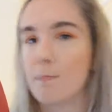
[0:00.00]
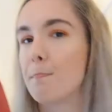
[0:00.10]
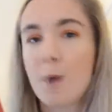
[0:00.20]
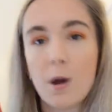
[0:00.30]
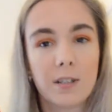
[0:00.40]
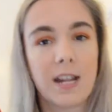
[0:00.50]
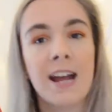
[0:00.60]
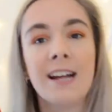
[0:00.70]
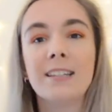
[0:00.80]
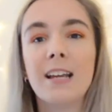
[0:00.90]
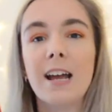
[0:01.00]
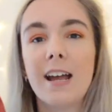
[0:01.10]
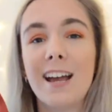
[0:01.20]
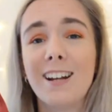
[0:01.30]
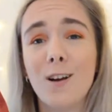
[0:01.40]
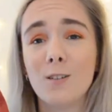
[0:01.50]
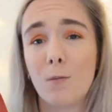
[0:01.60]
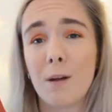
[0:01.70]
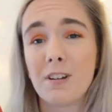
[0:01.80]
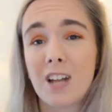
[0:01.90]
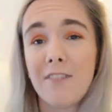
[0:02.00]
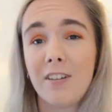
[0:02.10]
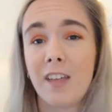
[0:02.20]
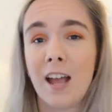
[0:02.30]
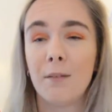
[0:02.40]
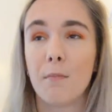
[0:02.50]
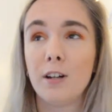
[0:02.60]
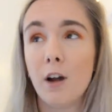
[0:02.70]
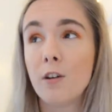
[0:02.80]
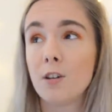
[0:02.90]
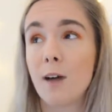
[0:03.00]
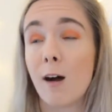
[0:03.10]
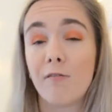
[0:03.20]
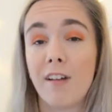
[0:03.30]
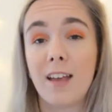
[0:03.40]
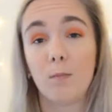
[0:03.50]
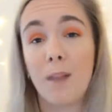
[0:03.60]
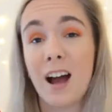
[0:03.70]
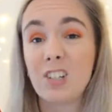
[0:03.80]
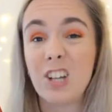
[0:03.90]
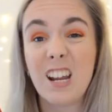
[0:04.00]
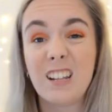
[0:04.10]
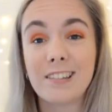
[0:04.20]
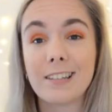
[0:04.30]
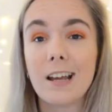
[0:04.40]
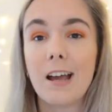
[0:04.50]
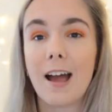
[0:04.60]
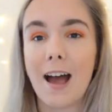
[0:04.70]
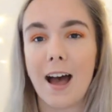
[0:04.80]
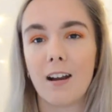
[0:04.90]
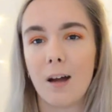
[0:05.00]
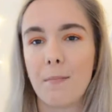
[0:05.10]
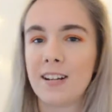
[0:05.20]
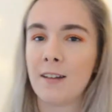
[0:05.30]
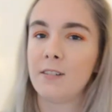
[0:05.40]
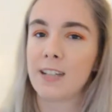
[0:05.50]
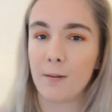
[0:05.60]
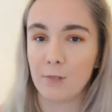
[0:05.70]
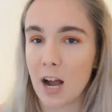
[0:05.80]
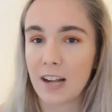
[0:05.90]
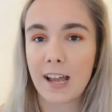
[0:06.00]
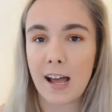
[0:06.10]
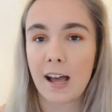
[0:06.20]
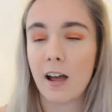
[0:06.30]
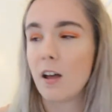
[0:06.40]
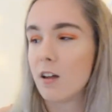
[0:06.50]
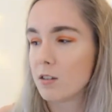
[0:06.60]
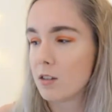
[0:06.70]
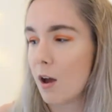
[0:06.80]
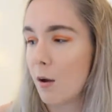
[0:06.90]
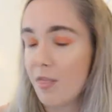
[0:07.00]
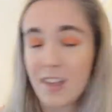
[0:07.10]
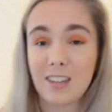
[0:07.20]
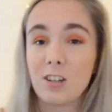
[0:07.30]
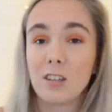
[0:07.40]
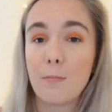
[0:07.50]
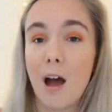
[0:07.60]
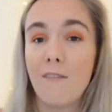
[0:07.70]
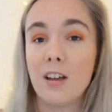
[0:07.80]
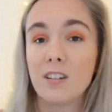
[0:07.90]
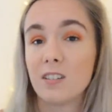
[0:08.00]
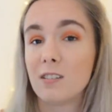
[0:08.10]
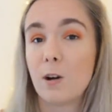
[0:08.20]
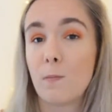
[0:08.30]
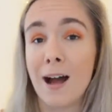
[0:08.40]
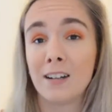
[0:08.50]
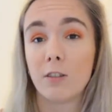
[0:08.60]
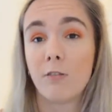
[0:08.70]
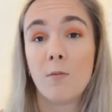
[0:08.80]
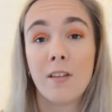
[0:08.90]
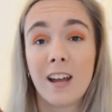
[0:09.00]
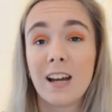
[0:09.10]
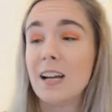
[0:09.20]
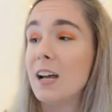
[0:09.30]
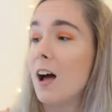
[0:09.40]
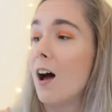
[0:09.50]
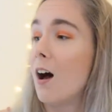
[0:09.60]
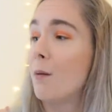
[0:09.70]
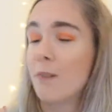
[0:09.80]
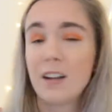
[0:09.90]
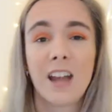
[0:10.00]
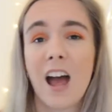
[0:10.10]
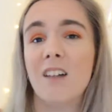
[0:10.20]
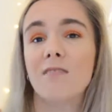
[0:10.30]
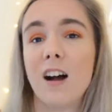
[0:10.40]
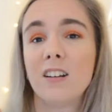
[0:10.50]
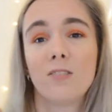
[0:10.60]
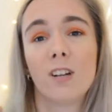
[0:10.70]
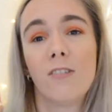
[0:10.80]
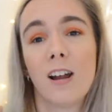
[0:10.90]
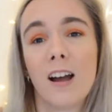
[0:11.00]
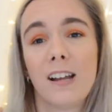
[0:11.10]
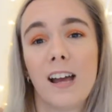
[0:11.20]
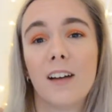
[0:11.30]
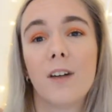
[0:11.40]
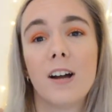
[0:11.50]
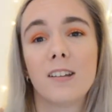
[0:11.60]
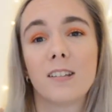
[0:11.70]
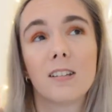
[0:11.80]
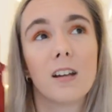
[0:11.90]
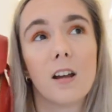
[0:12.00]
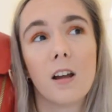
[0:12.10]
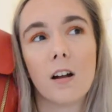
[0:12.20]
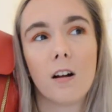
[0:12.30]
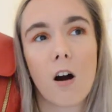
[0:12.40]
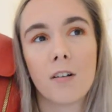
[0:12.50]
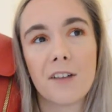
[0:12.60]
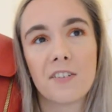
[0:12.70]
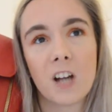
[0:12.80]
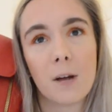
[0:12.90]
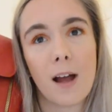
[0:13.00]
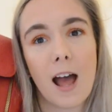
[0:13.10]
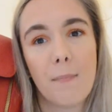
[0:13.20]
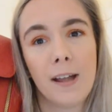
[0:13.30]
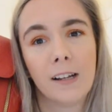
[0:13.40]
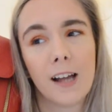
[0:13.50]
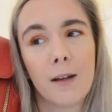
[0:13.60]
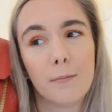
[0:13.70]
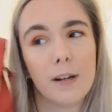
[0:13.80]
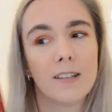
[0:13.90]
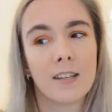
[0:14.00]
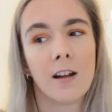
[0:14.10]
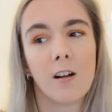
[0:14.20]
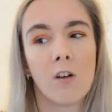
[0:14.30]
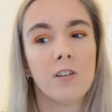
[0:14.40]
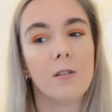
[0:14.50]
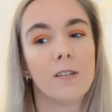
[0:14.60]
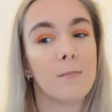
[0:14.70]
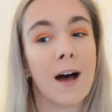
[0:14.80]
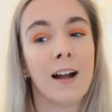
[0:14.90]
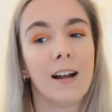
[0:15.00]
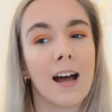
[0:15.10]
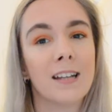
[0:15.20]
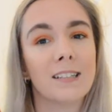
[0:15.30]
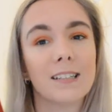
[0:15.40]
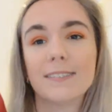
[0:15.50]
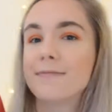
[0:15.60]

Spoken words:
most days. It goes to pretty much everything. My go-to outfit is black jeans and like my denim jacket, so this is just the perfect little bag to throw with it. And yeah, I just really, really like it. I just can't ever dye my hair pink again because then I can't use this bag, and